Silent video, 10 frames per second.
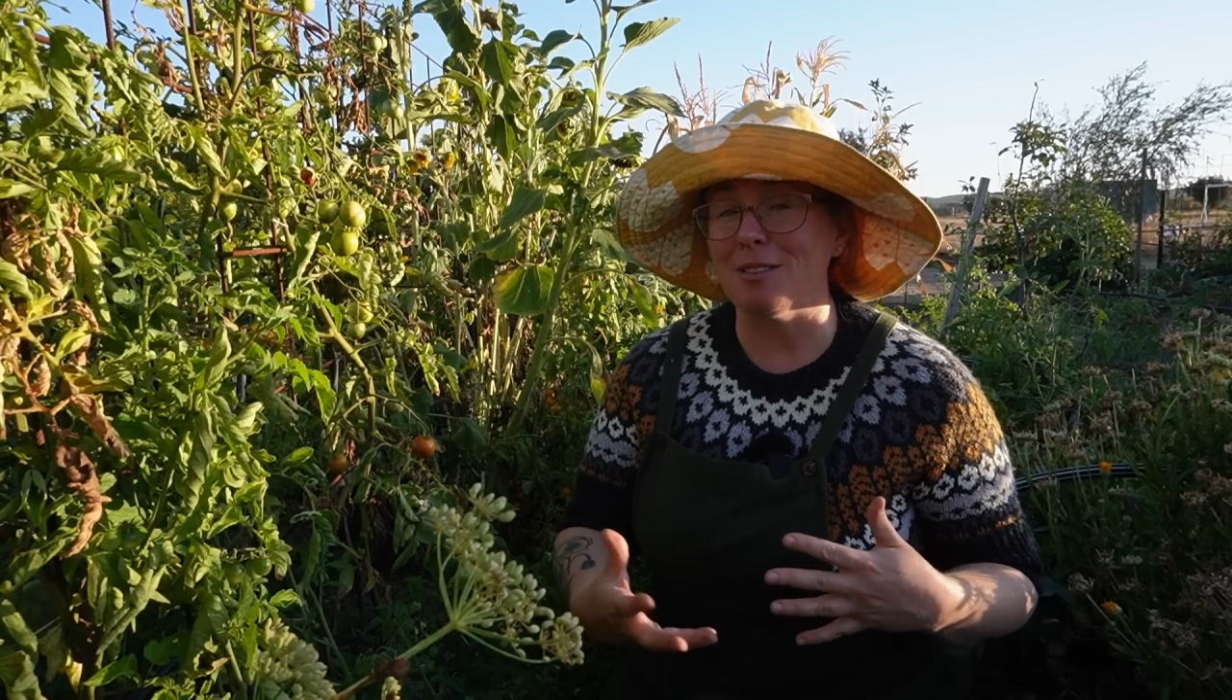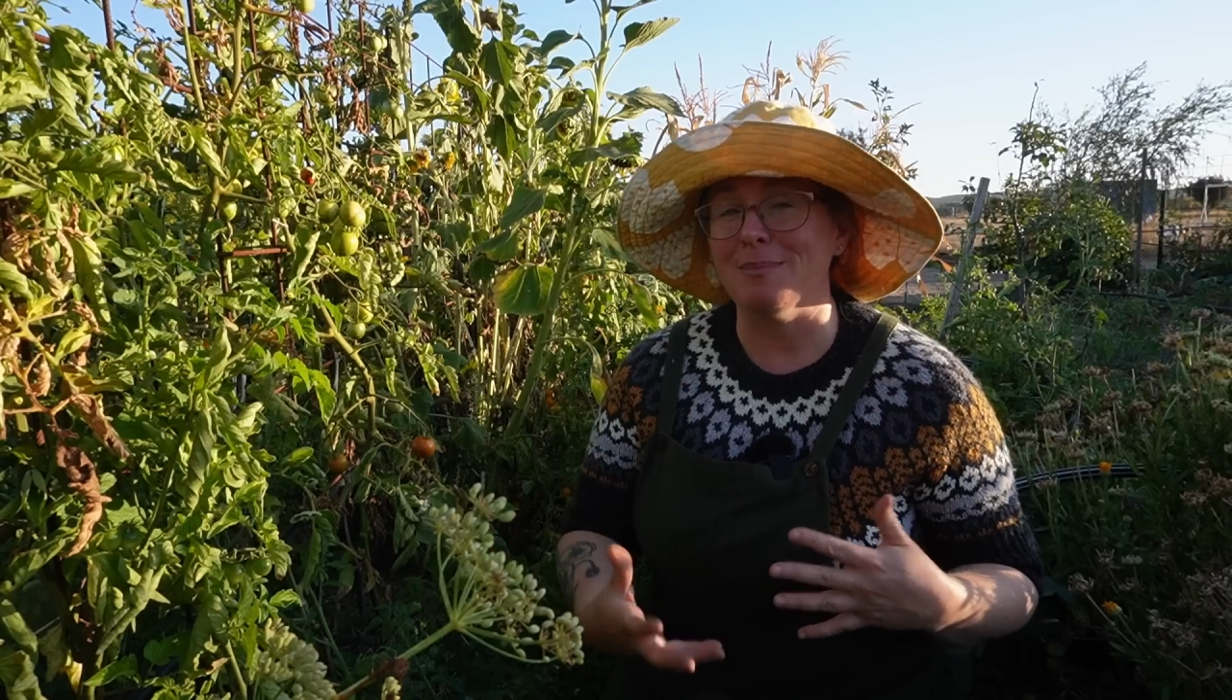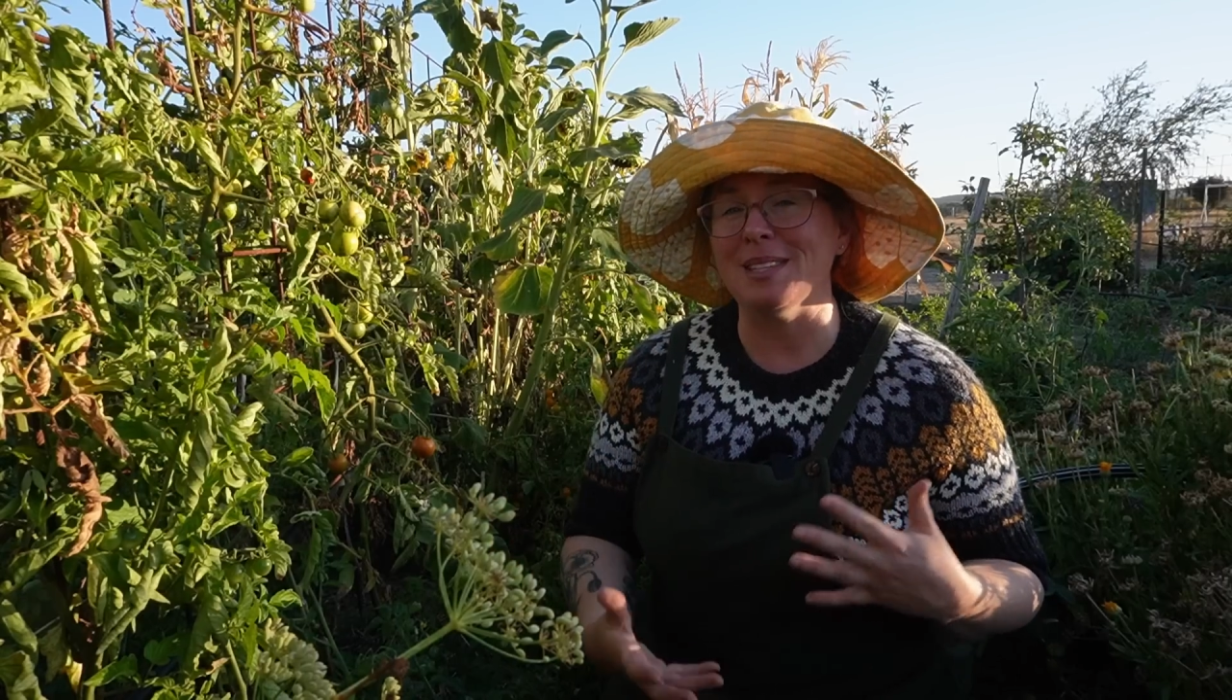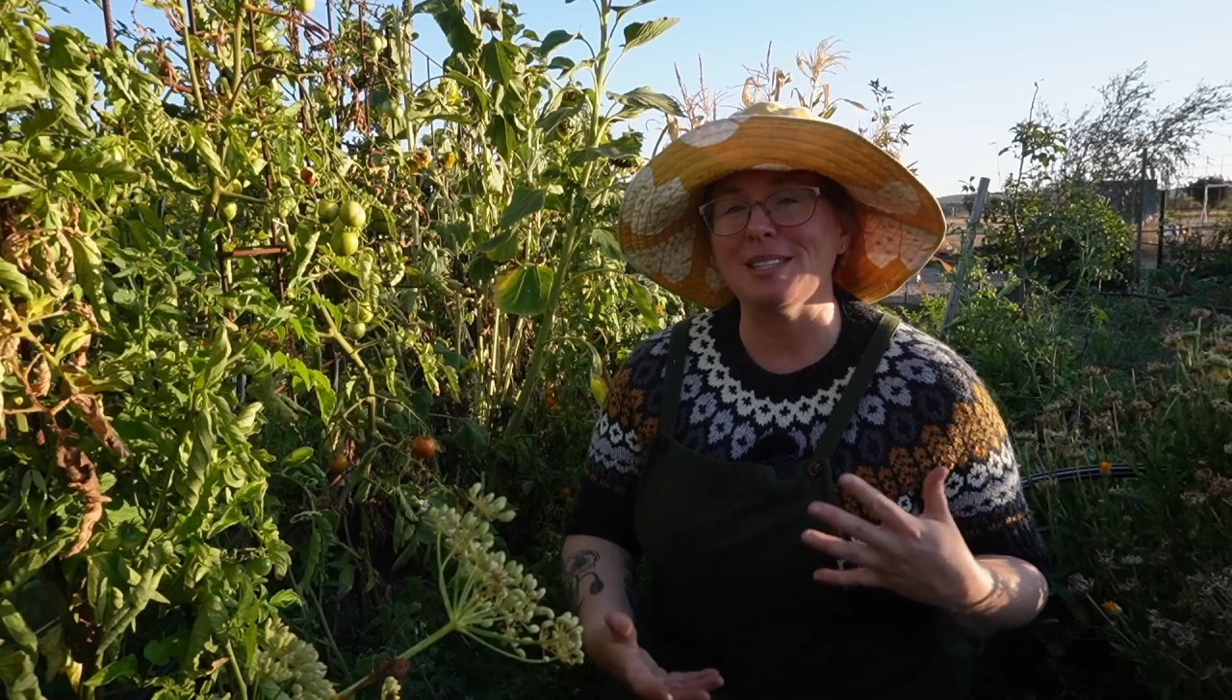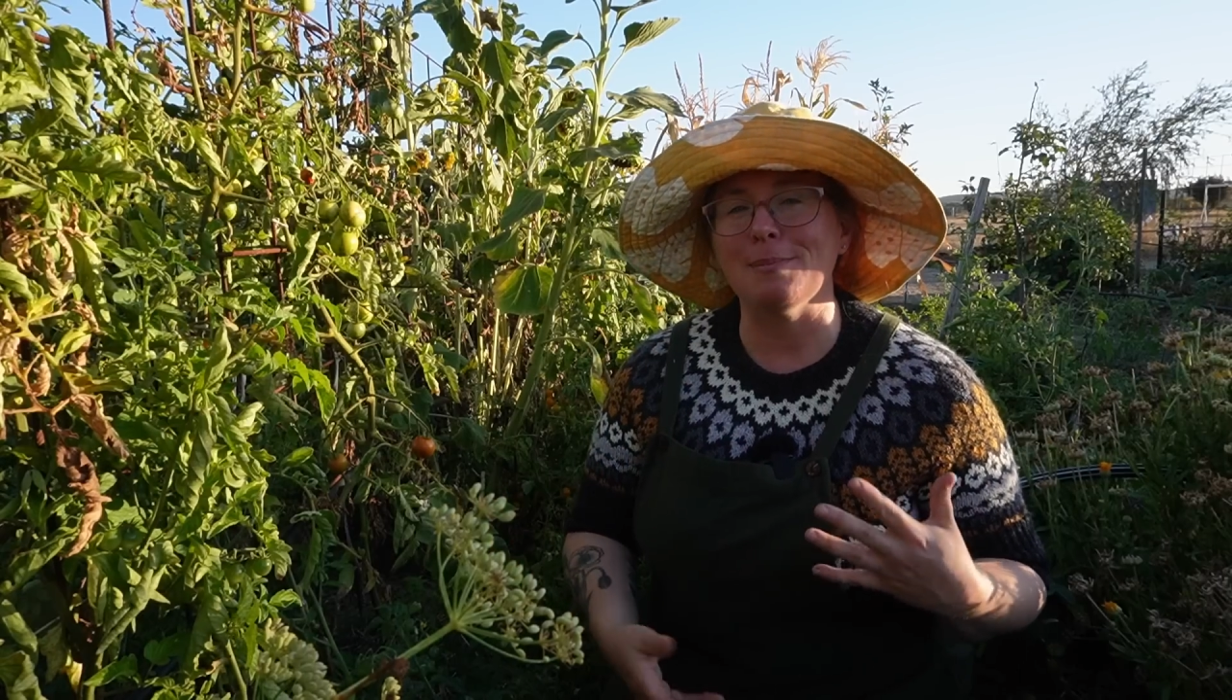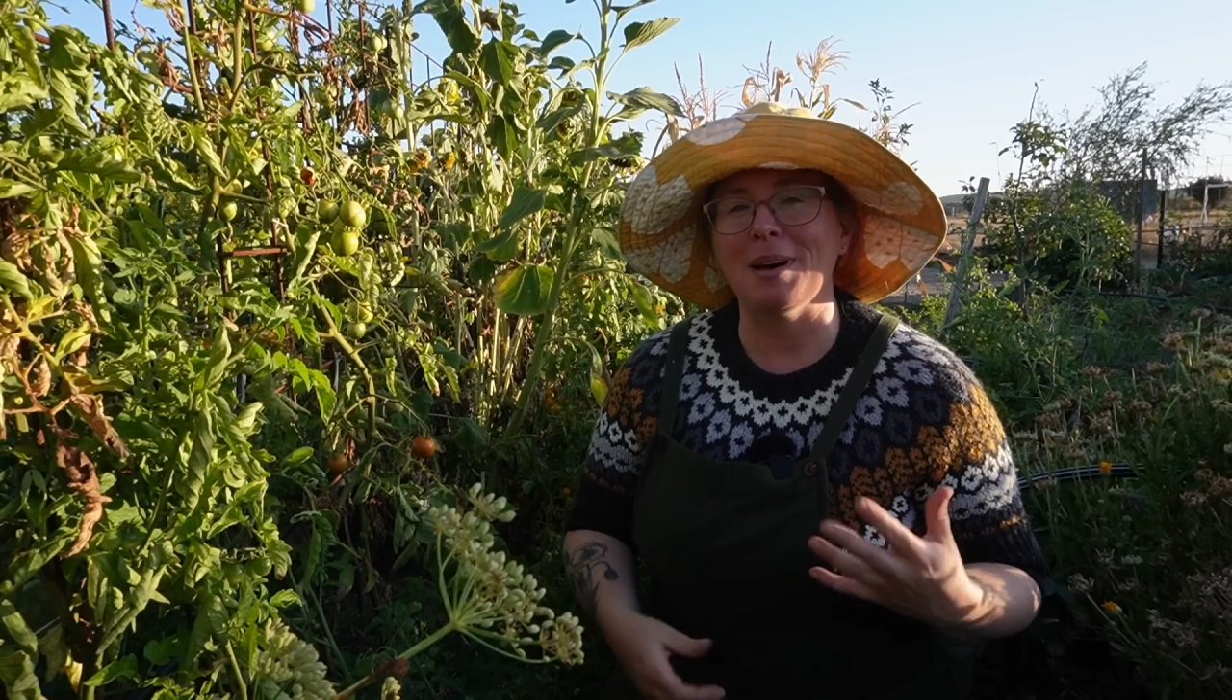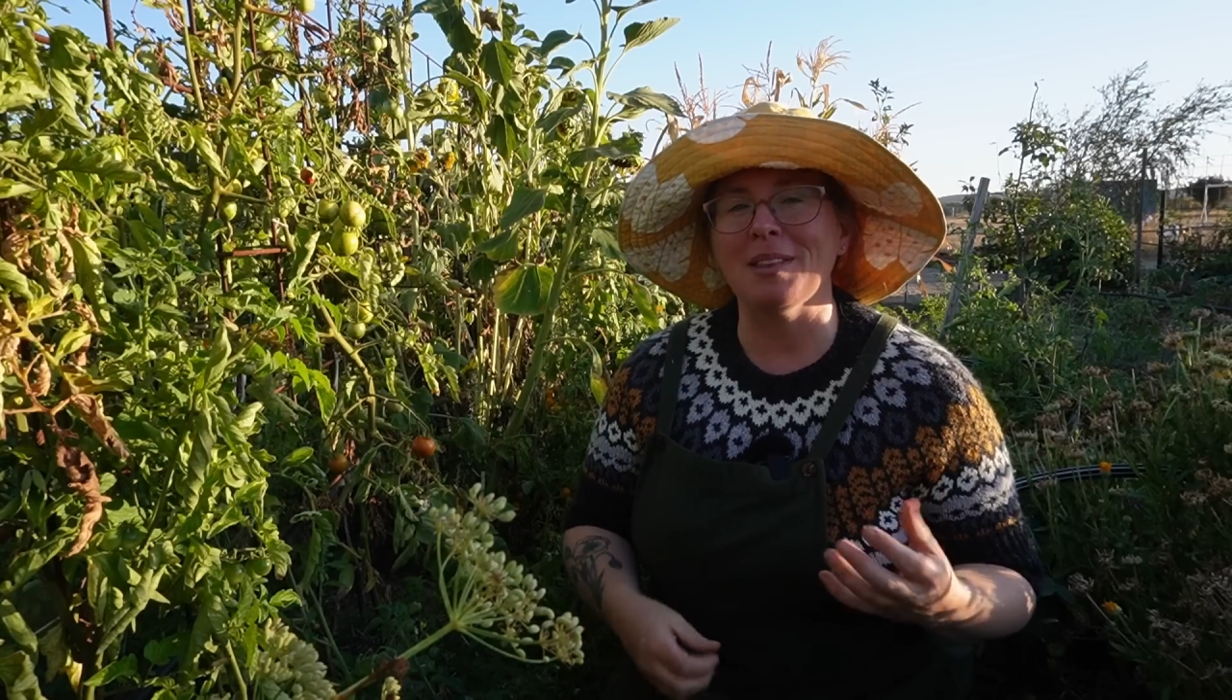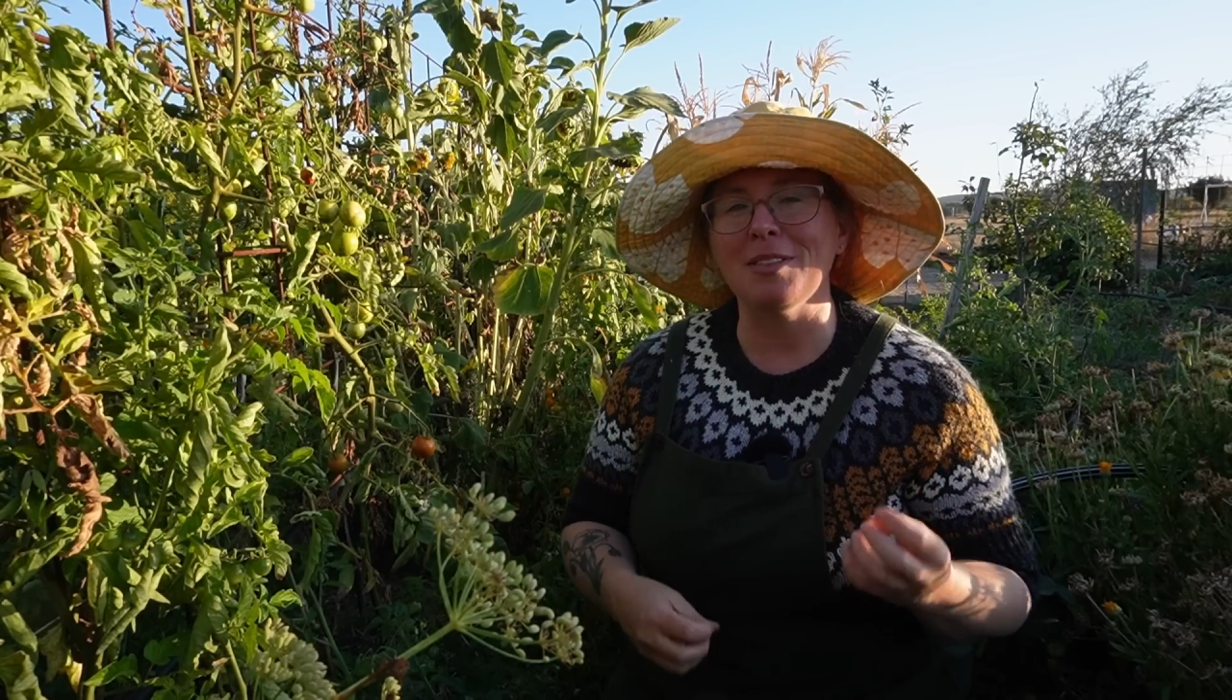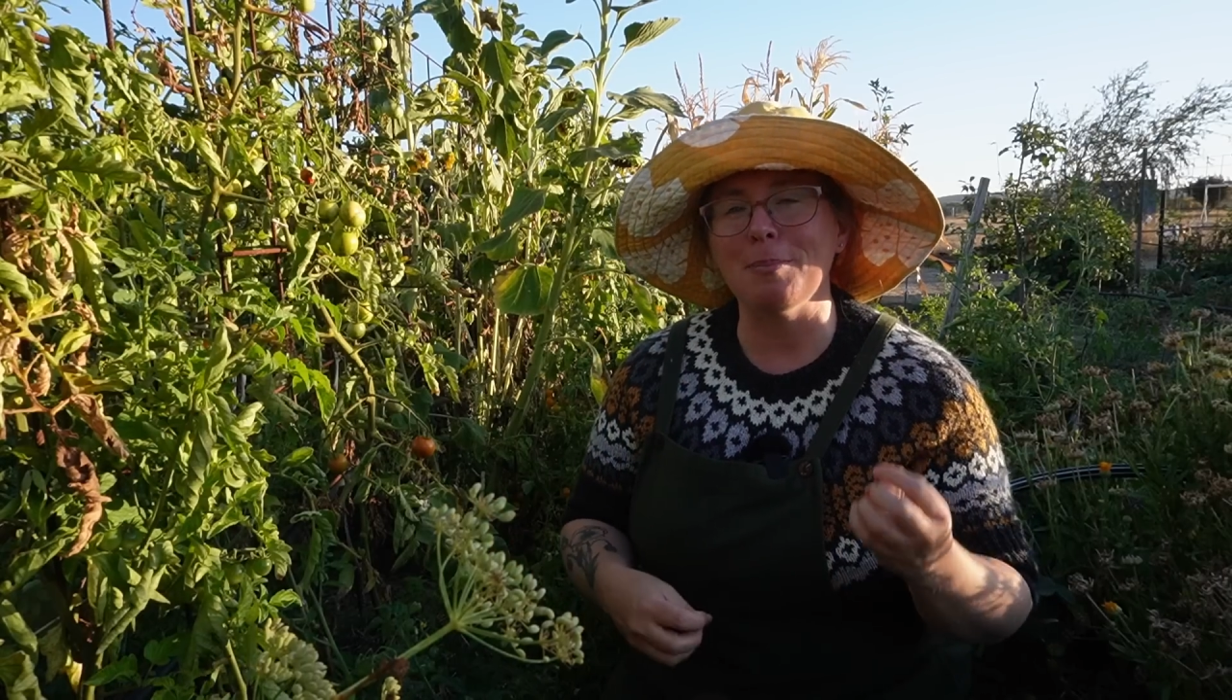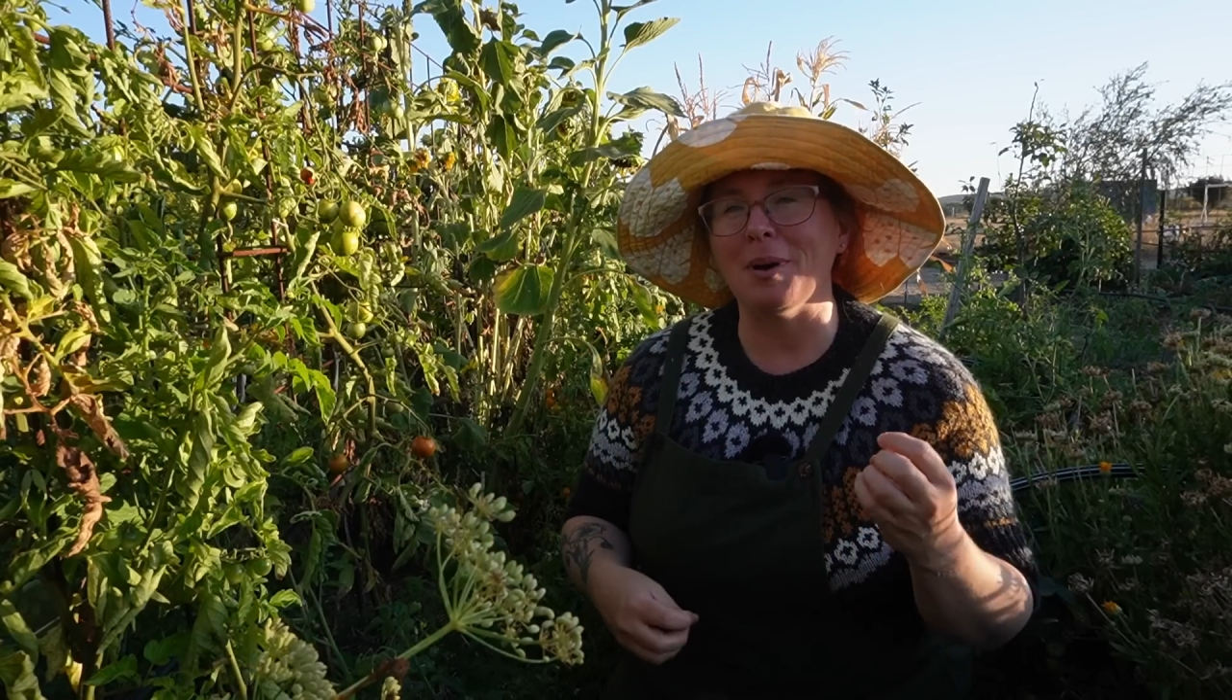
them this month